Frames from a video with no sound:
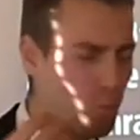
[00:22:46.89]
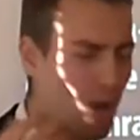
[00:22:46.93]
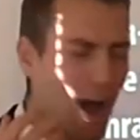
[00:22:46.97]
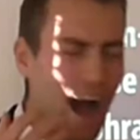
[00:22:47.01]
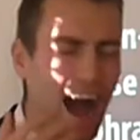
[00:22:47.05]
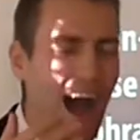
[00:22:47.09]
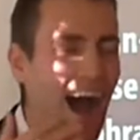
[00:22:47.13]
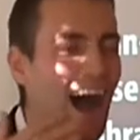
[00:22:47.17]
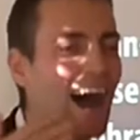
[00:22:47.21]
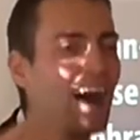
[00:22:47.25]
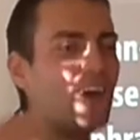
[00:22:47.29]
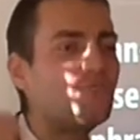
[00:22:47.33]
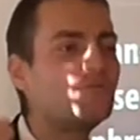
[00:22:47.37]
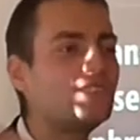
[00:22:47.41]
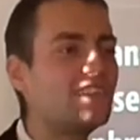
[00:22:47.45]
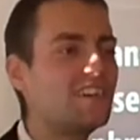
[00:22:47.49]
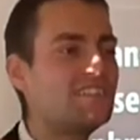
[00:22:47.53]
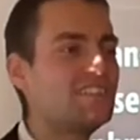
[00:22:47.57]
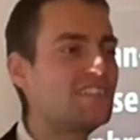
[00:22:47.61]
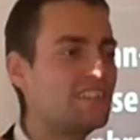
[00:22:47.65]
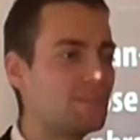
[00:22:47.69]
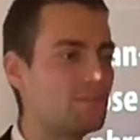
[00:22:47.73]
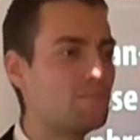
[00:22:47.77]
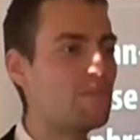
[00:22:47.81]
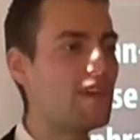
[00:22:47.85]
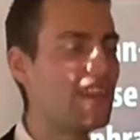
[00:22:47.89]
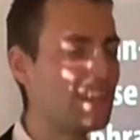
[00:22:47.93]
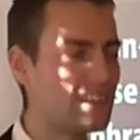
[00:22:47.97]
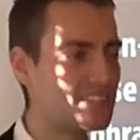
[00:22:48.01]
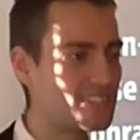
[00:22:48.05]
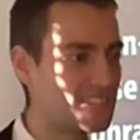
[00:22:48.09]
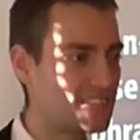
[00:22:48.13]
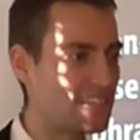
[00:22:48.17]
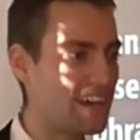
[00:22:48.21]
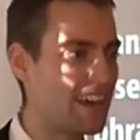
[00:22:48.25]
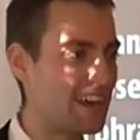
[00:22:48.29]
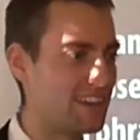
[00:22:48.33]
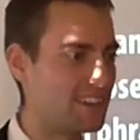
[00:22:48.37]
How does it make
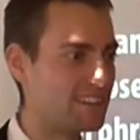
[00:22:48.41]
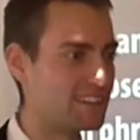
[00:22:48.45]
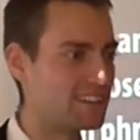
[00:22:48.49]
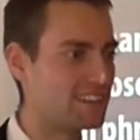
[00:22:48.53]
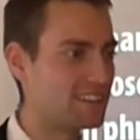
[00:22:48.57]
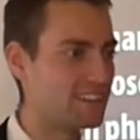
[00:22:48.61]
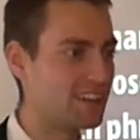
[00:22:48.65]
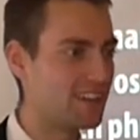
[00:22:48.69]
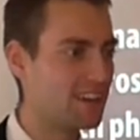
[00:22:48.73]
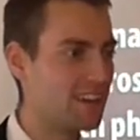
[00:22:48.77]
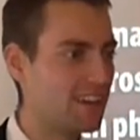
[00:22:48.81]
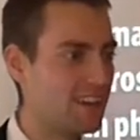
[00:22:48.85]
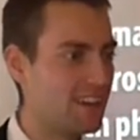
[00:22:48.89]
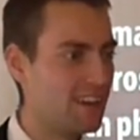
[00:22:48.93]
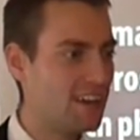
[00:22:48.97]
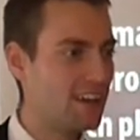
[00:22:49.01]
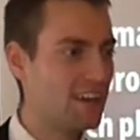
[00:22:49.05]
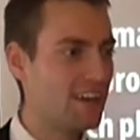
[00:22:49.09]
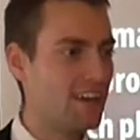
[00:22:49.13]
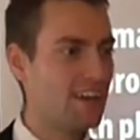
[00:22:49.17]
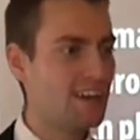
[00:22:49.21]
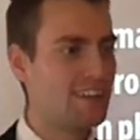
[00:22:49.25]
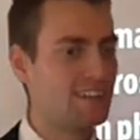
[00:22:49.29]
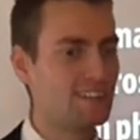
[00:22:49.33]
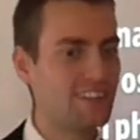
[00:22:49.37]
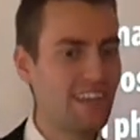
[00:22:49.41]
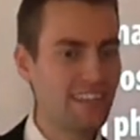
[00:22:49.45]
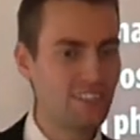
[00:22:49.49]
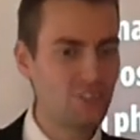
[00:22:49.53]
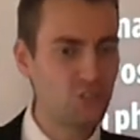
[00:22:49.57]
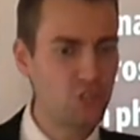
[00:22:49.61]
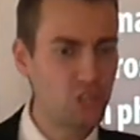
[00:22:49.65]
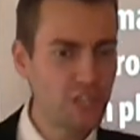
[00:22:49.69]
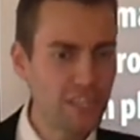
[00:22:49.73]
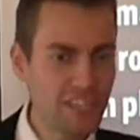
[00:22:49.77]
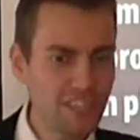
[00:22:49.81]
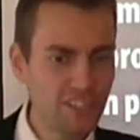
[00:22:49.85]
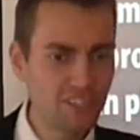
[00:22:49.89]
sense that
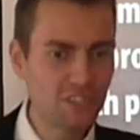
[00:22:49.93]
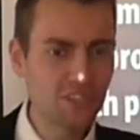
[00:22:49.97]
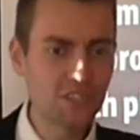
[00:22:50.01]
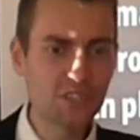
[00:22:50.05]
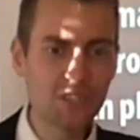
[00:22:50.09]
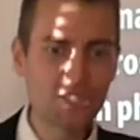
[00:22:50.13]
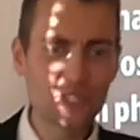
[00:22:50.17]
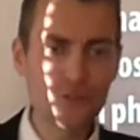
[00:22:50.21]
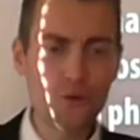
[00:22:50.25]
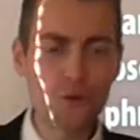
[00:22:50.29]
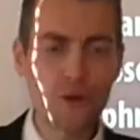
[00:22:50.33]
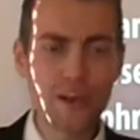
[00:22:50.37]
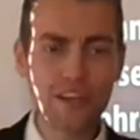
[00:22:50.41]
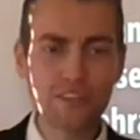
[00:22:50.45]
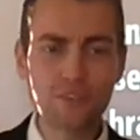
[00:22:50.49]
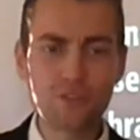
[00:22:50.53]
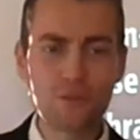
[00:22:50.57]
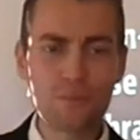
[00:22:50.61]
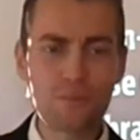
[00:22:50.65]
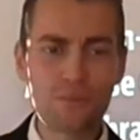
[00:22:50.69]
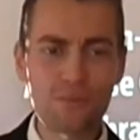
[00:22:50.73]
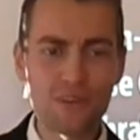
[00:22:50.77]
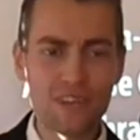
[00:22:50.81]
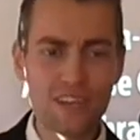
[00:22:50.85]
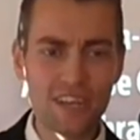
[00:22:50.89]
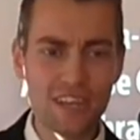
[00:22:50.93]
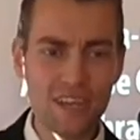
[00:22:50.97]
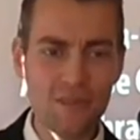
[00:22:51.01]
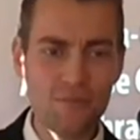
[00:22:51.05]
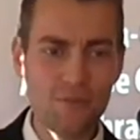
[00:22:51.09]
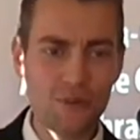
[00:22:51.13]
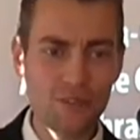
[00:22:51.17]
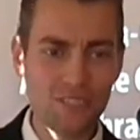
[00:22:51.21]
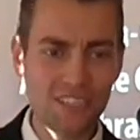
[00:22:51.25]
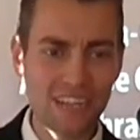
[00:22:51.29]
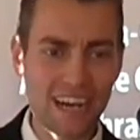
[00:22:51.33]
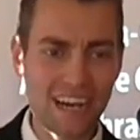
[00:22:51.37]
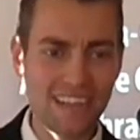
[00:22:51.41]
Jesus is going to bring
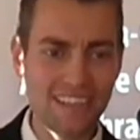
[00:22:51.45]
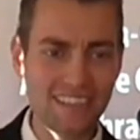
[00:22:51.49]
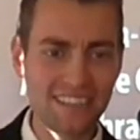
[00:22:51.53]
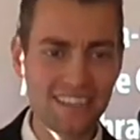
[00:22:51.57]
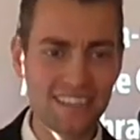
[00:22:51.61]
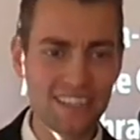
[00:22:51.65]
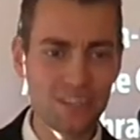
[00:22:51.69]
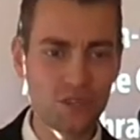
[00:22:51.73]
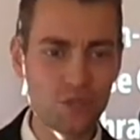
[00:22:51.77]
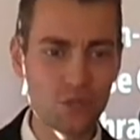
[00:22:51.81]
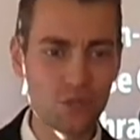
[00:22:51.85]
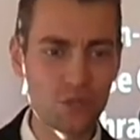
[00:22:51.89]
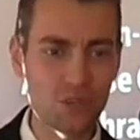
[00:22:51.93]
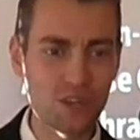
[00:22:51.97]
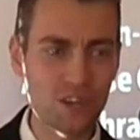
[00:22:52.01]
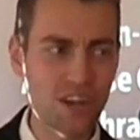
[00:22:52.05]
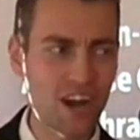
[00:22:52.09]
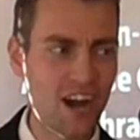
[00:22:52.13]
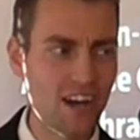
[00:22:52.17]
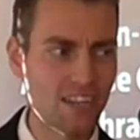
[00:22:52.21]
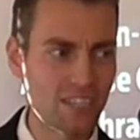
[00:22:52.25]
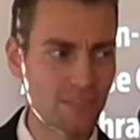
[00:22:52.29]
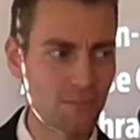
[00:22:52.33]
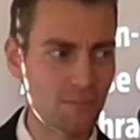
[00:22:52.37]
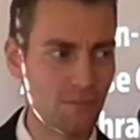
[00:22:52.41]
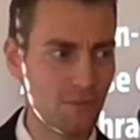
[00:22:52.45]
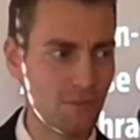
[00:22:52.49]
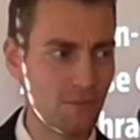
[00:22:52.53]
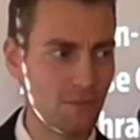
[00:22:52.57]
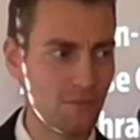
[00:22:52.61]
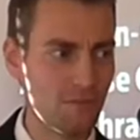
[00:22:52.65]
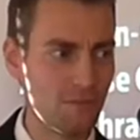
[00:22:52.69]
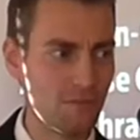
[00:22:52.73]
immortality through the gospel.